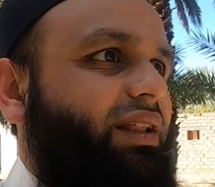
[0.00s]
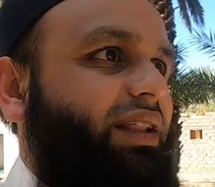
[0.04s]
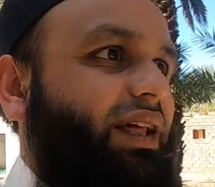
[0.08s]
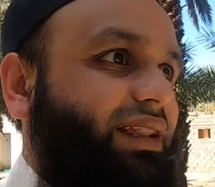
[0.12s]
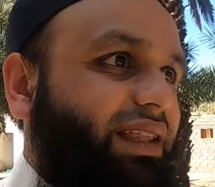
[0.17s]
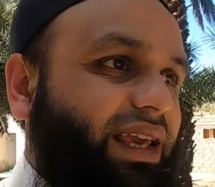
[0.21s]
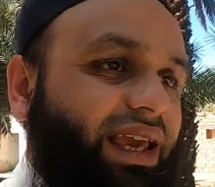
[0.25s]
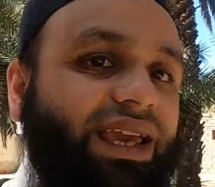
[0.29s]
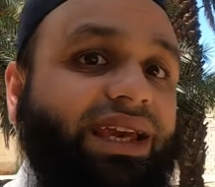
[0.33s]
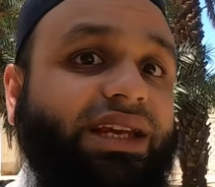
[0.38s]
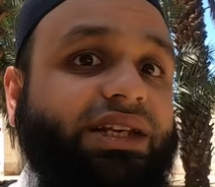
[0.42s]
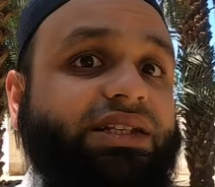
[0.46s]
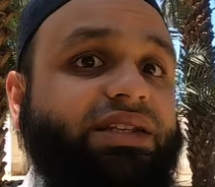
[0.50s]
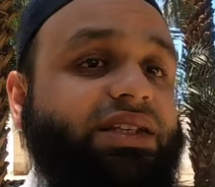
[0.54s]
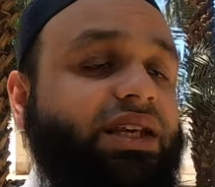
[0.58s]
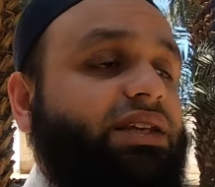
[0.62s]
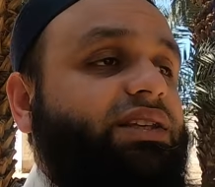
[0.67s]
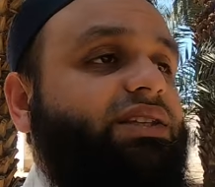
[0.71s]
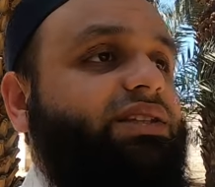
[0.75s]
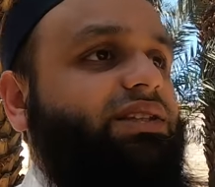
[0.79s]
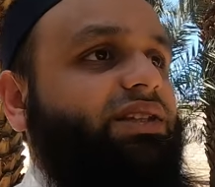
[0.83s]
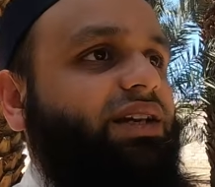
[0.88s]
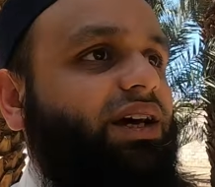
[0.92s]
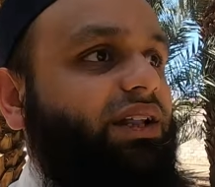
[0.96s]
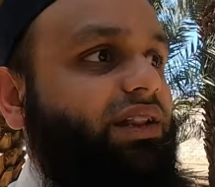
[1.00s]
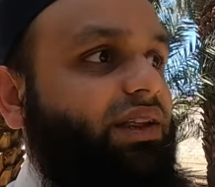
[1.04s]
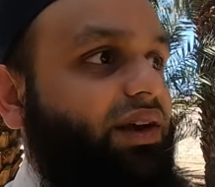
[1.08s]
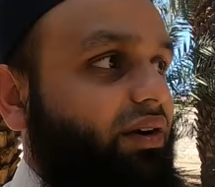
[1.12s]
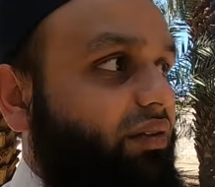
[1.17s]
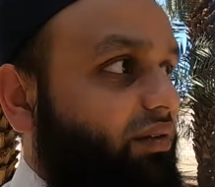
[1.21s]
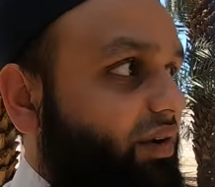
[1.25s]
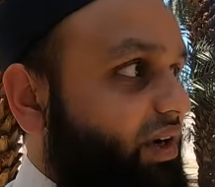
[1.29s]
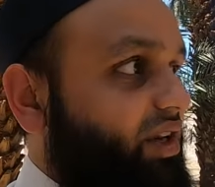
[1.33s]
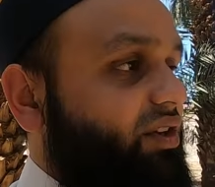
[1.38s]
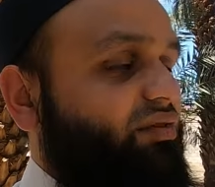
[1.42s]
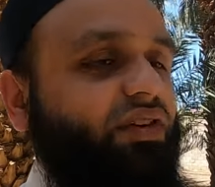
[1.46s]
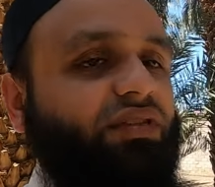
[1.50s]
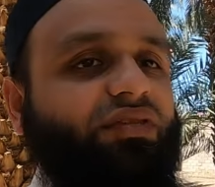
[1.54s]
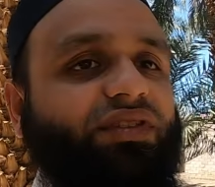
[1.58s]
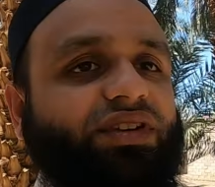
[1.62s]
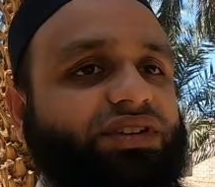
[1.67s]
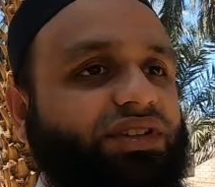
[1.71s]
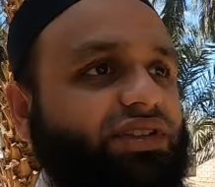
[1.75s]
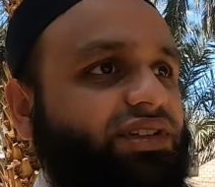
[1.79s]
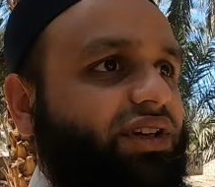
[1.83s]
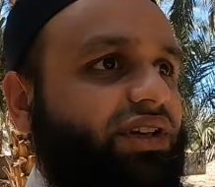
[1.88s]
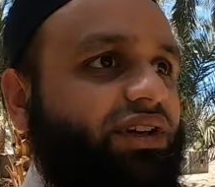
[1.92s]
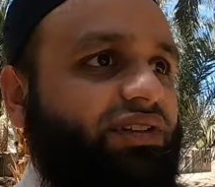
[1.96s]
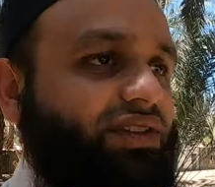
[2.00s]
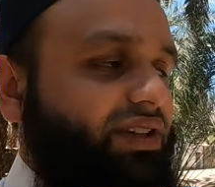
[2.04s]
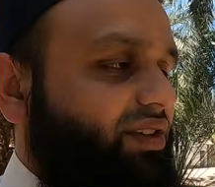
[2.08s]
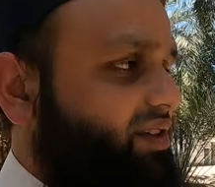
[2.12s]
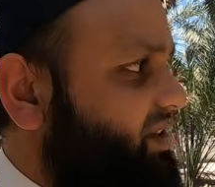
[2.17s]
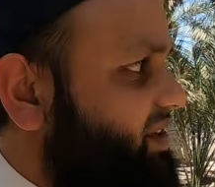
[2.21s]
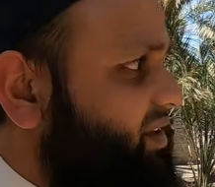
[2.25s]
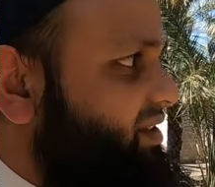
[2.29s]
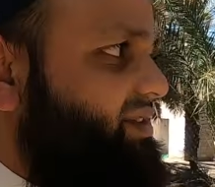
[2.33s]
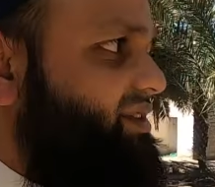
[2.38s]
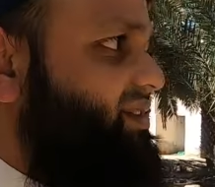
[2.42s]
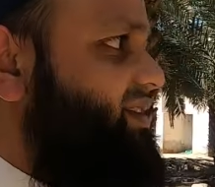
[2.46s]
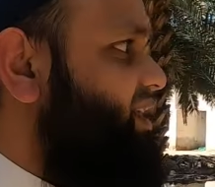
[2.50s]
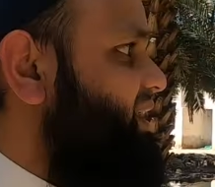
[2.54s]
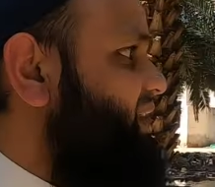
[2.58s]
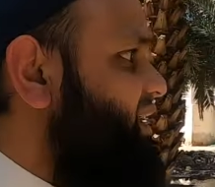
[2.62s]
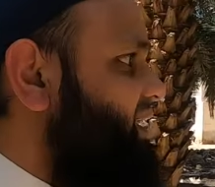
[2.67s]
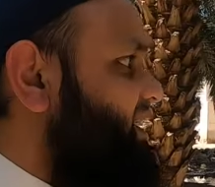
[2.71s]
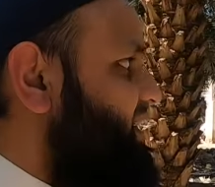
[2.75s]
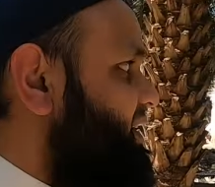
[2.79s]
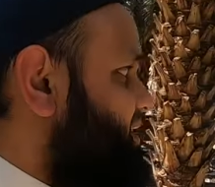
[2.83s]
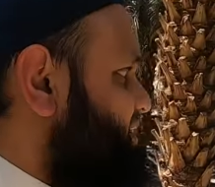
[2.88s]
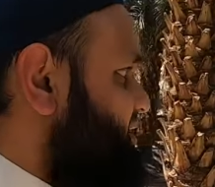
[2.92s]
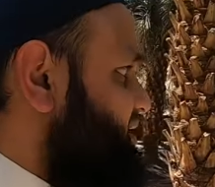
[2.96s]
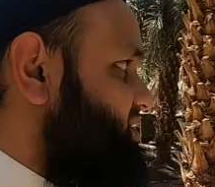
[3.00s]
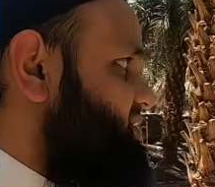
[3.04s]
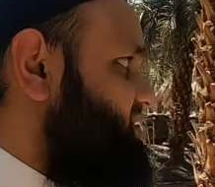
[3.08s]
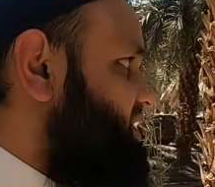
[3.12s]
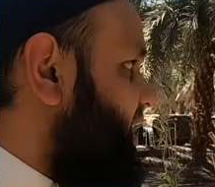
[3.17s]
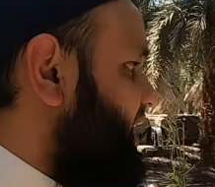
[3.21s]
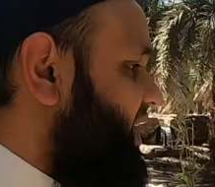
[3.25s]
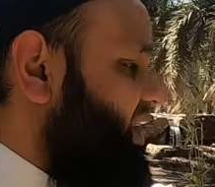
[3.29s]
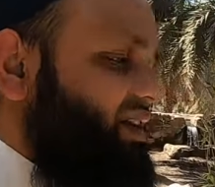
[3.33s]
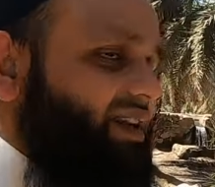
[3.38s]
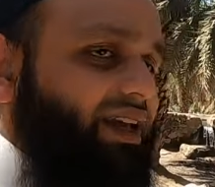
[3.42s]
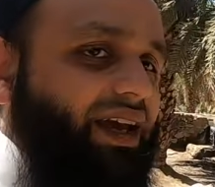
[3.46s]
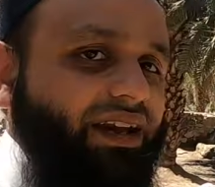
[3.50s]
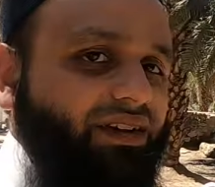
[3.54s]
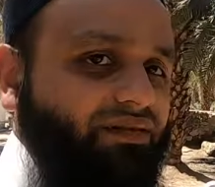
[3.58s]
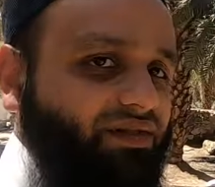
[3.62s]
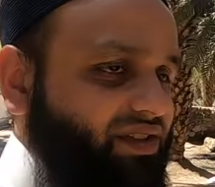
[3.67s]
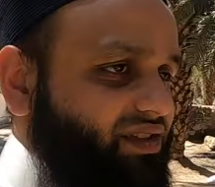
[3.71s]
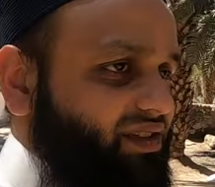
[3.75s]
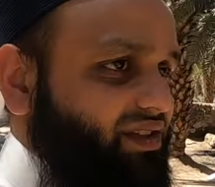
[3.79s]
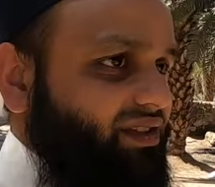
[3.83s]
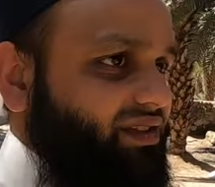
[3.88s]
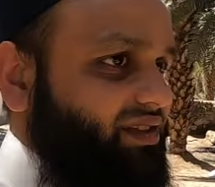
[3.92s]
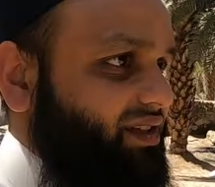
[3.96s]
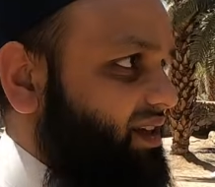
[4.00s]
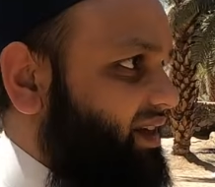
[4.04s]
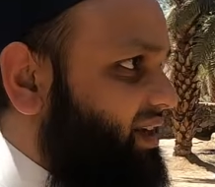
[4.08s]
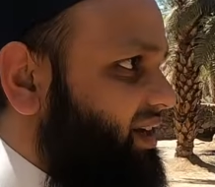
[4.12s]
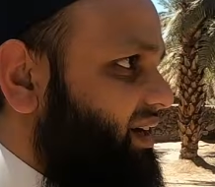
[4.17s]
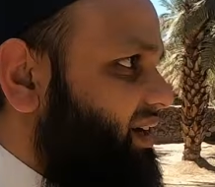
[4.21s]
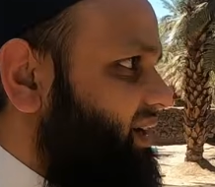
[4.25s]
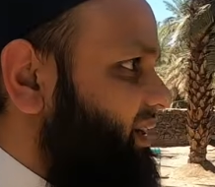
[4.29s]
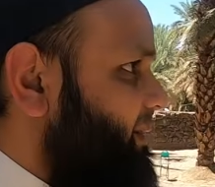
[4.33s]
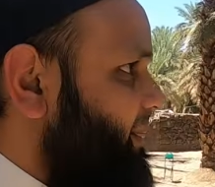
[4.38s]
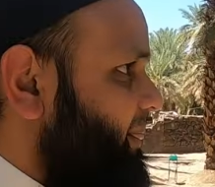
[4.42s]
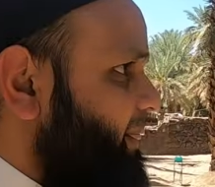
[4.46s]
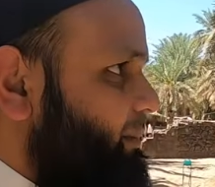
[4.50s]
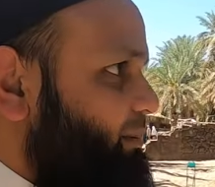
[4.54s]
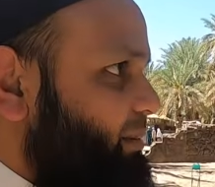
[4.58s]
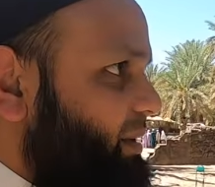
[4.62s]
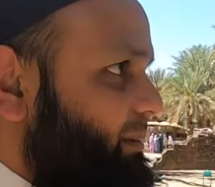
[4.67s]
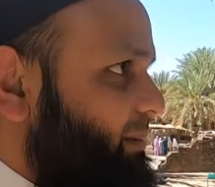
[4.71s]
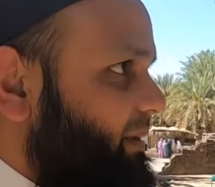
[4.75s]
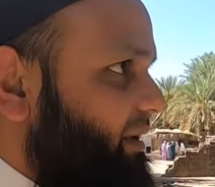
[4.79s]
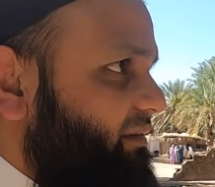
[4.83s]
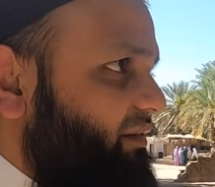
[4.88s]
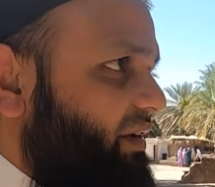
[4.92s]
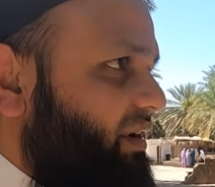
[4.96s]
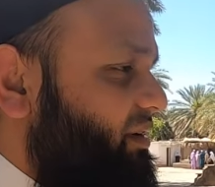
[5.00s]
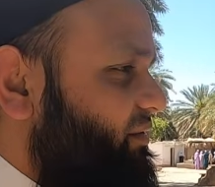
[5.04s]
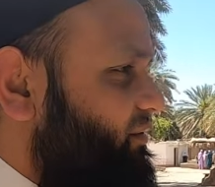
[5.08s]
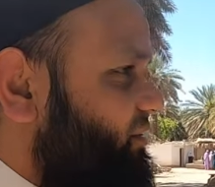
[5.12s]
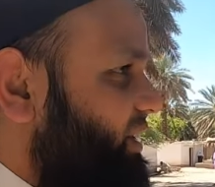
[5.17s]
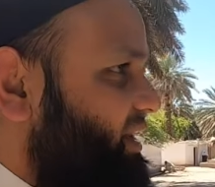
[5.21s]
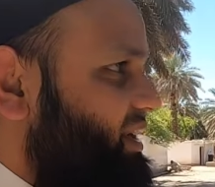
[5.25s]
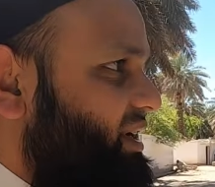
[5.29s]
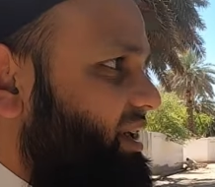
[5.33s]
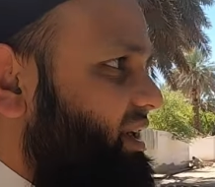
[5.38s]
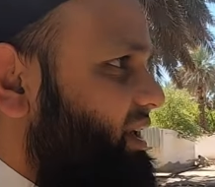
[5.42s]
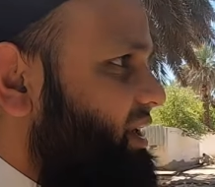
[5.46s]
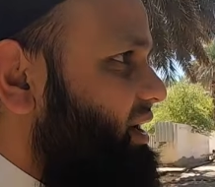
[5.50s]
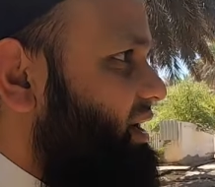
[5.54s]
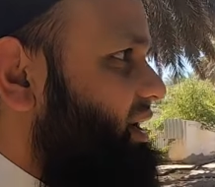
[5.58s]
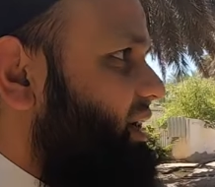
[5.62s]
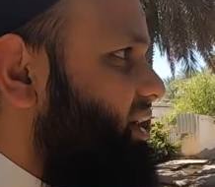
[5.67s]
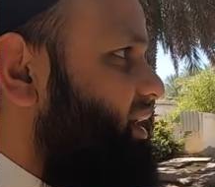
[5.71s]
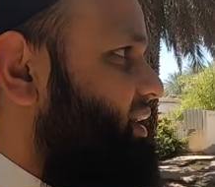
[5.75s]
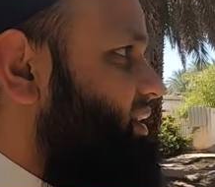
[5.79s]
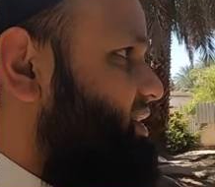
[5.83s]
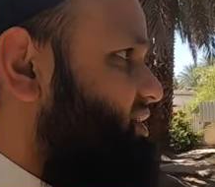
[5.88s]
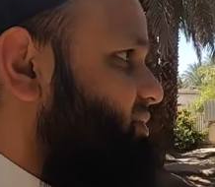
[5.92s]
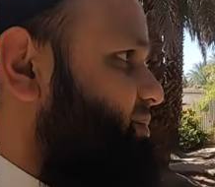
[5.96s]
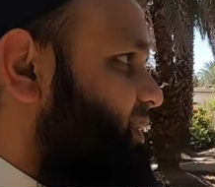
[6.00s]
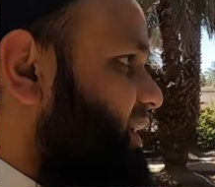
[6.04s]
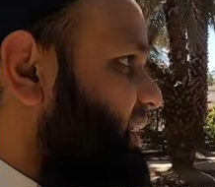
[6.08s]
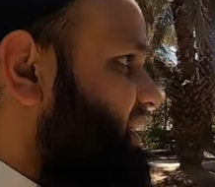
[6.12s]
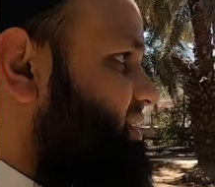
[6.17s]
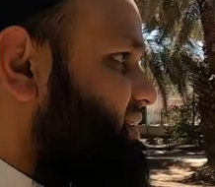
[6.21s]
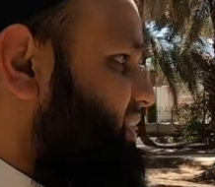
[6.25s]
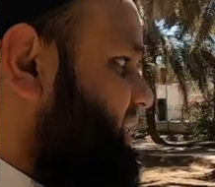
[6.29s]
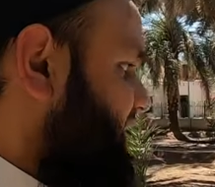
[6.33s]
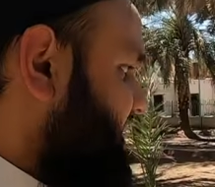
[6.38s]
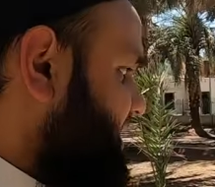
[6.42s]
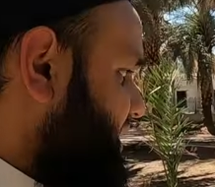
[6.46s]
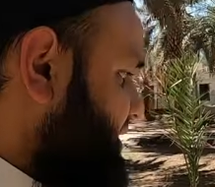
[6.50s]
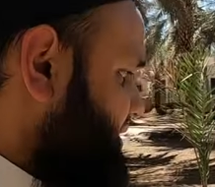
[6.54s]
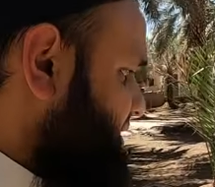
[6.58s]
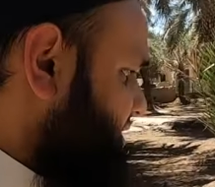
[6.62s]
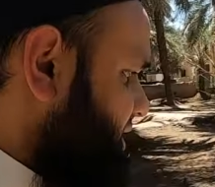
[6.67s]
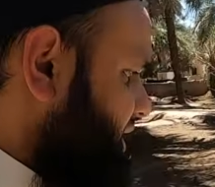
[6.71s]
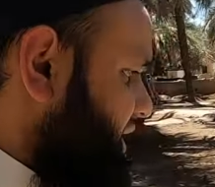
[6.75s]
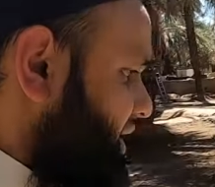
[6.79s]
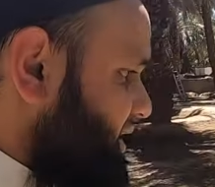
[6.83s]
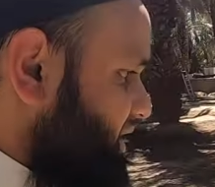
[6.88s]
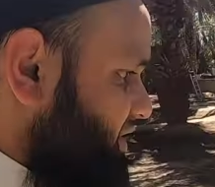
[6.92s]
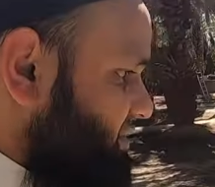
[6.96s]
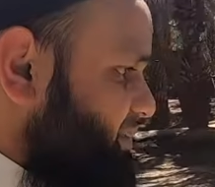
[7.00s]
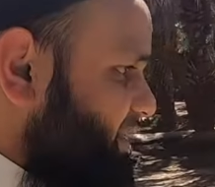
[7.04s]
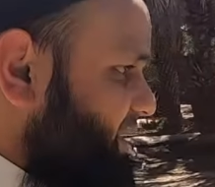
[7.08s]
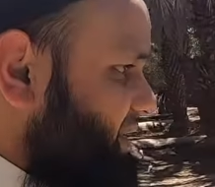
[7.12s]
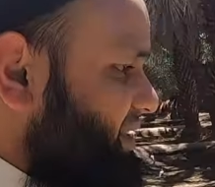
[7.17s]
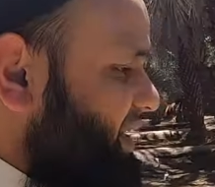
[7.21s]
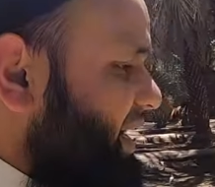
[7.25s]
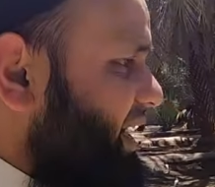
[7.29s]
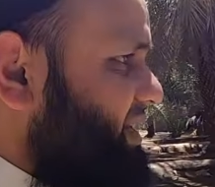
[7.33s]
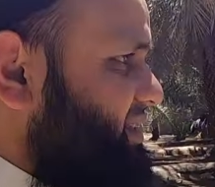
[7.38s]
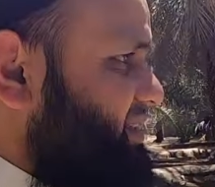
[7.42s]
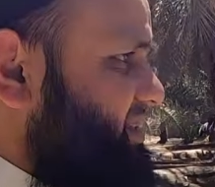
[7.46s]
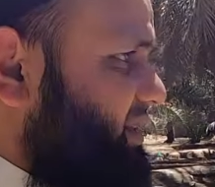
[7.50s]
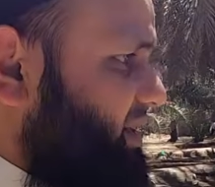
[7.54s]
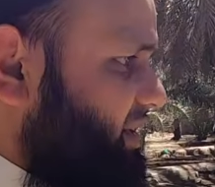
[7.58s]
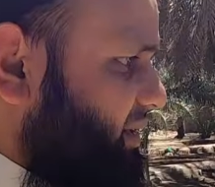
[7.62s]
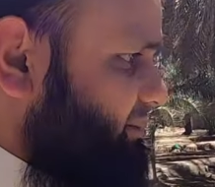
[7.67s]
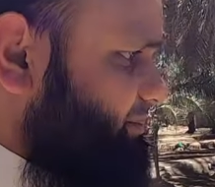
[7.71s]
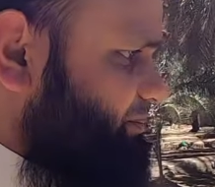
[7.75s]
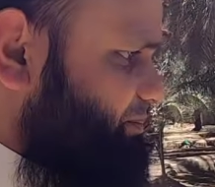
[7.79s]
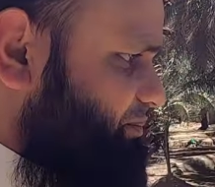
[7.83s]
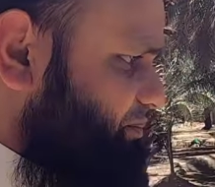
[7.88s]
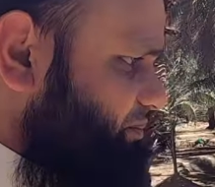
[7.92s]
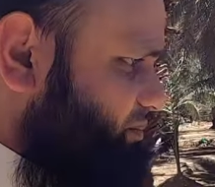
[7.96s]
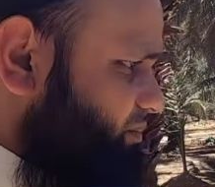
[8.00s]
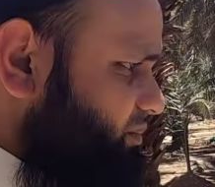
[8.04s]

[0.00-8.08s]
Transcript: that they exist and they are ready for visitors and you can see there's hardly any visitors here people are very friendly here this place ha this place has um,